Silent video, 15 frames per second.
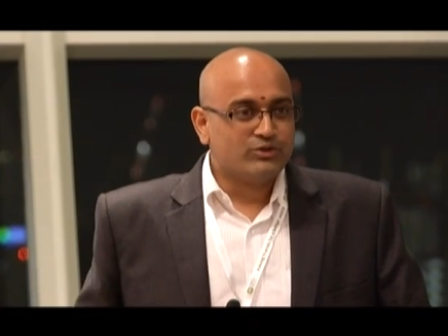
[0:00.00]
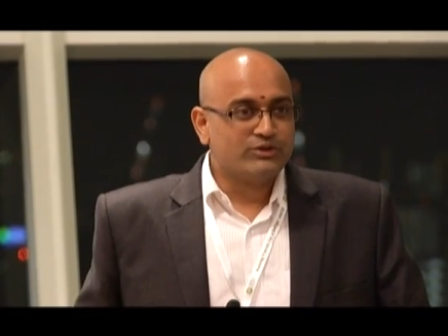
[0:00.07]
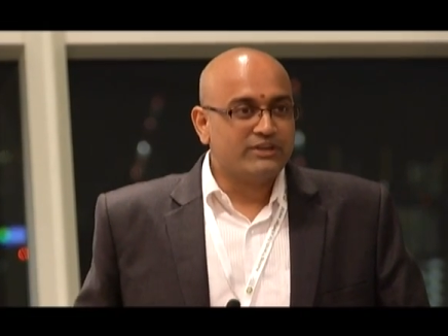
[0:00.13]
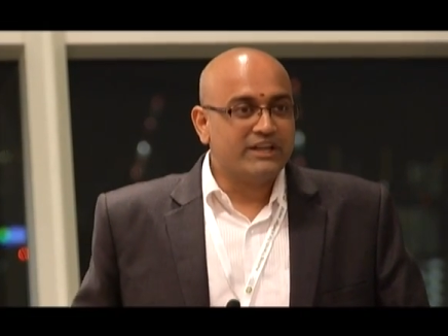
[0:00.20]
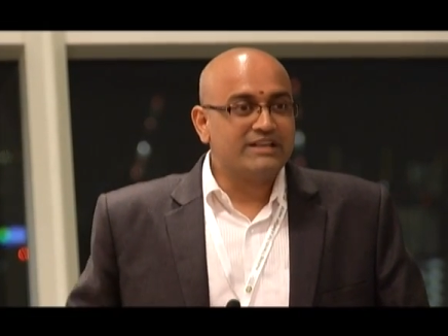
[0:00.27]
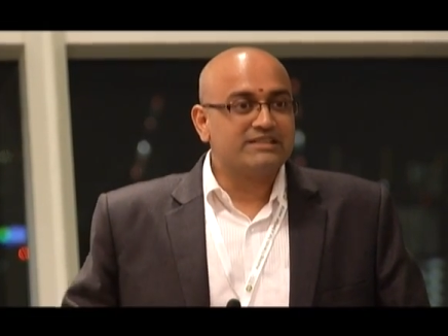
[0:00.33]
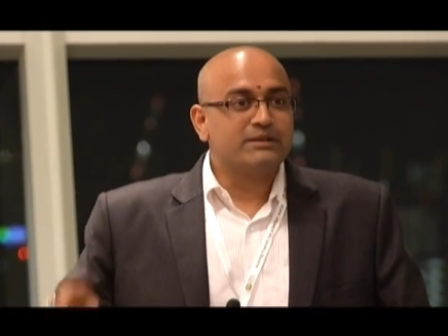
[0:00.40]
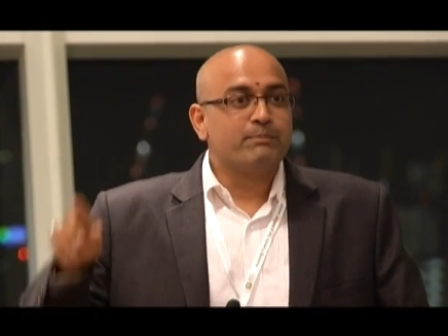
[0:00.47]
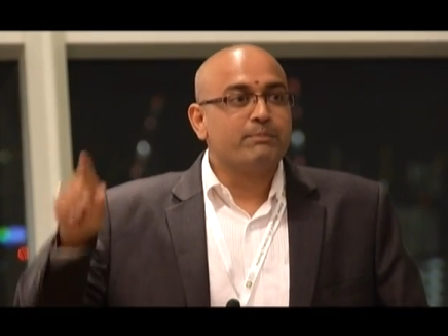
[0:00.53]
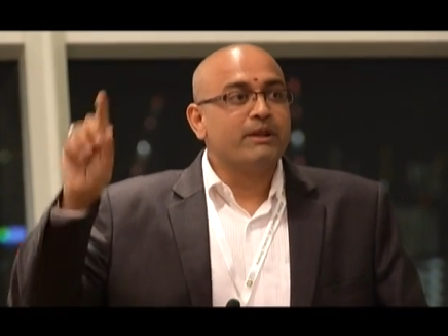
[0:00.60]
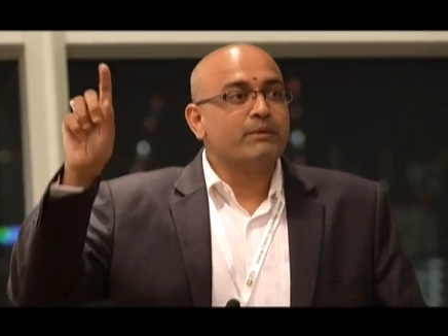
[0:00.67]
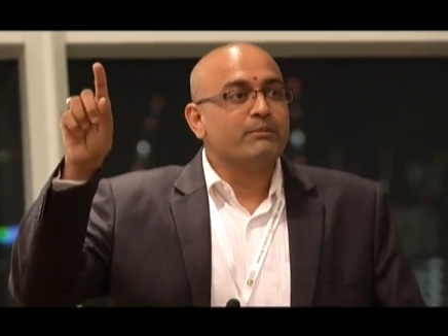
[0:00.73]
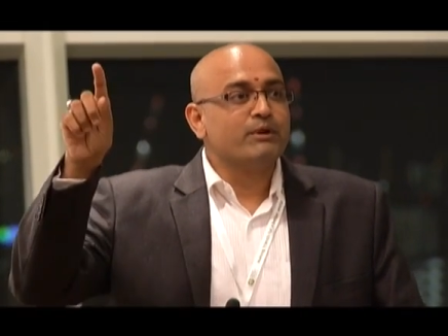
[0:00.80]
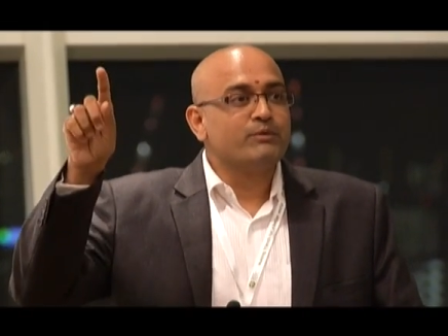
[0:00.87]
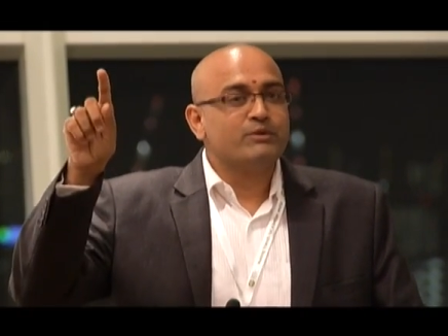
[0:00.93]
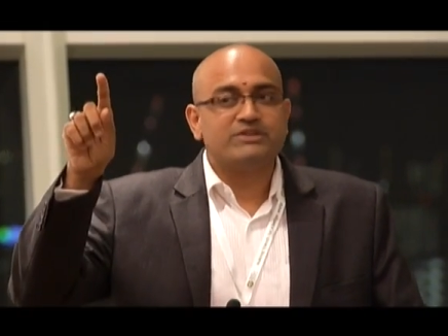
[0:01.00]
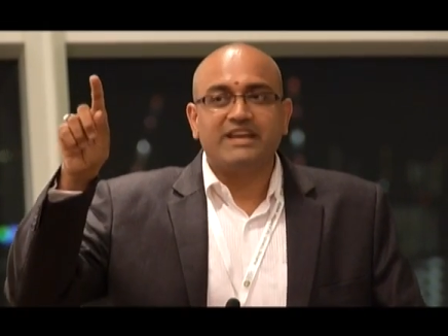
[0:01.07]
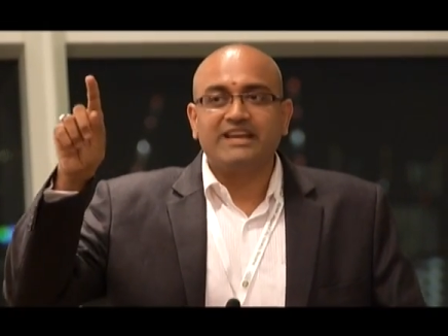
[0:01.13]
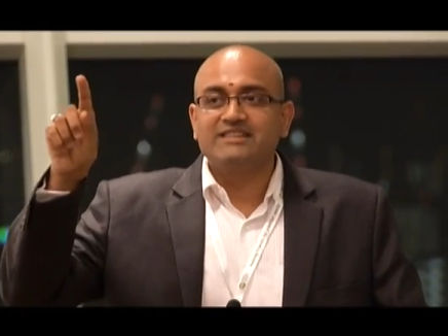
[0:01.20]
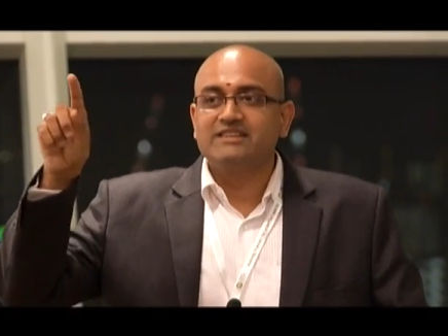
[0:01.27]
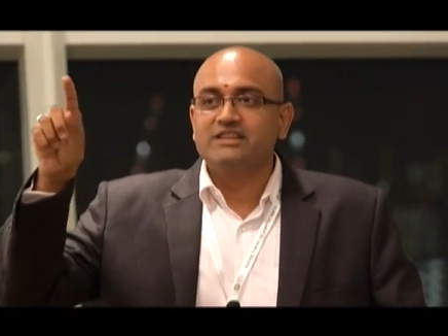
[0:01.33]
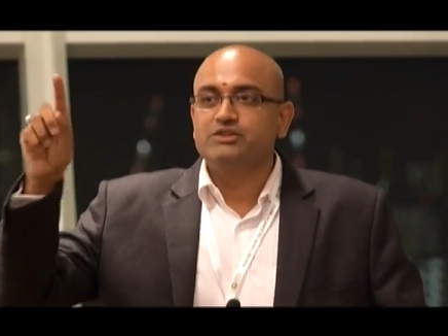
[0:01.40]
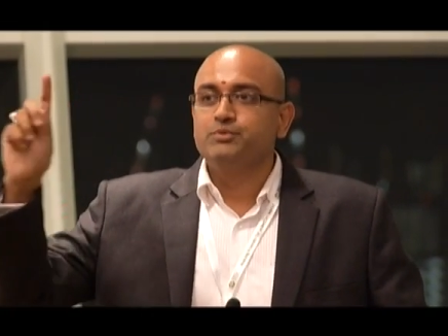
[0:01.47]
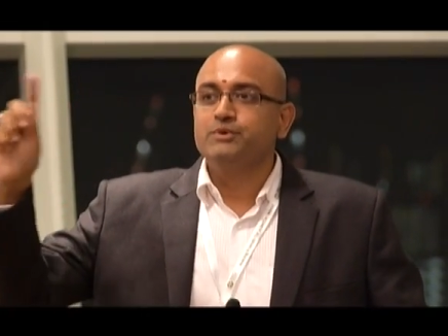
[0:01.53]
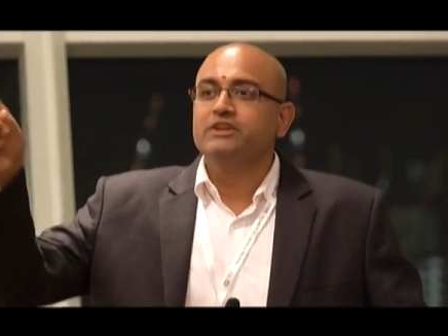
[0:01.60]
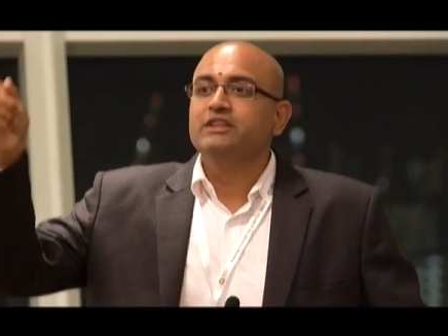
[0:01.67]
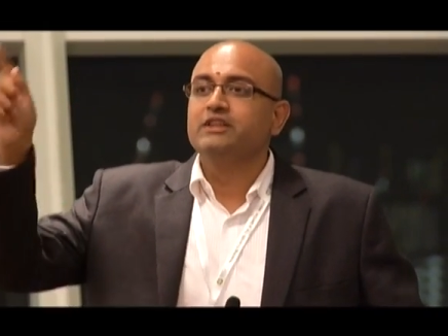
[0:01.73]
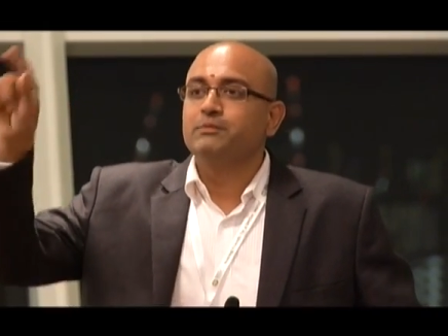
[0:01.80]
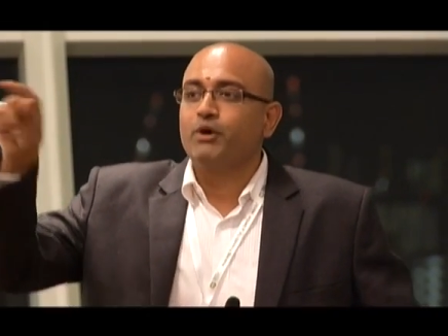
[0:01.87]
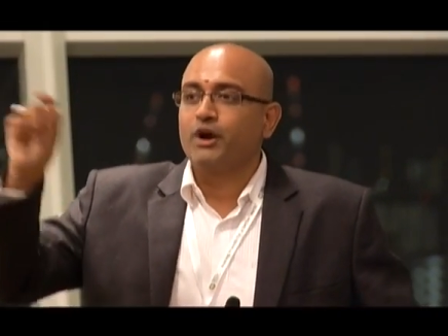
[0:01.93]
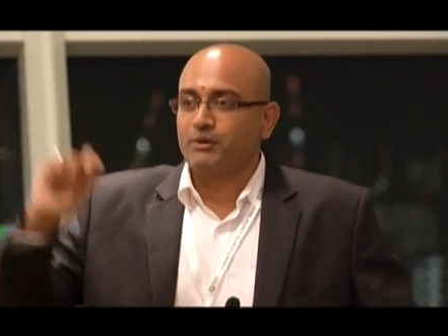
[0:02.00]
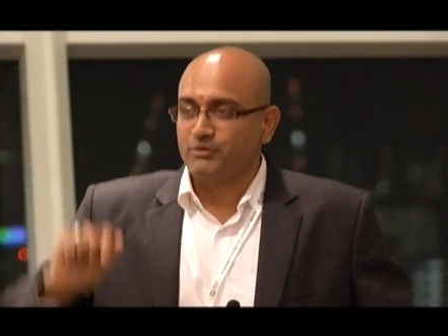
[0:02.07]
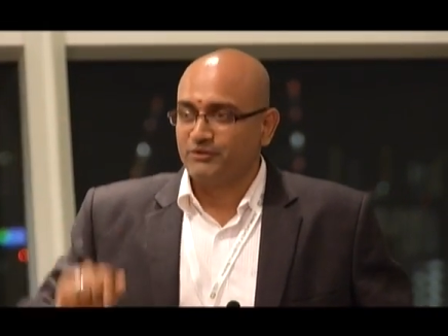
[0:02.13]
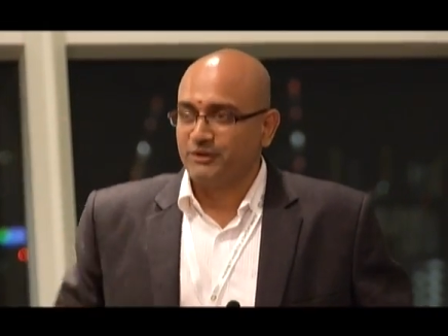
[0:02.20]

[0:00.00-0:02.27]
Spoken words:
So there is a pyramid which exists within the bottom